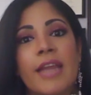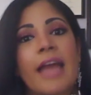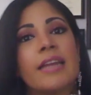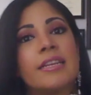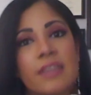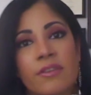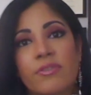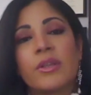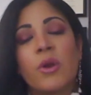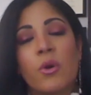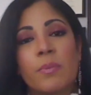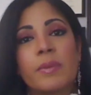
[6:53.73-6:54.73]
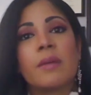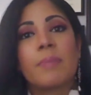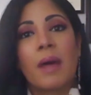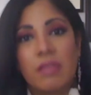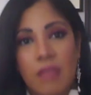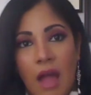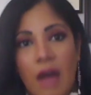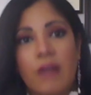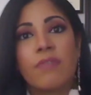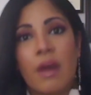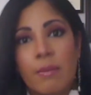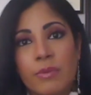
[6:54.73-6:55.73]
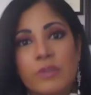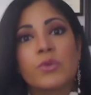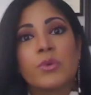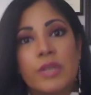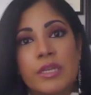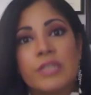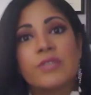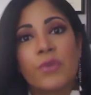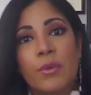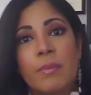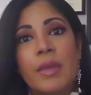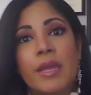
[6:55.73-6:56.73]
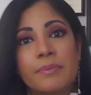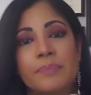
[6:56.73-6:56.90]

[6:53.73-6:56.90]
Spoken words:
And it definitely opened up a lot of opportunities for me.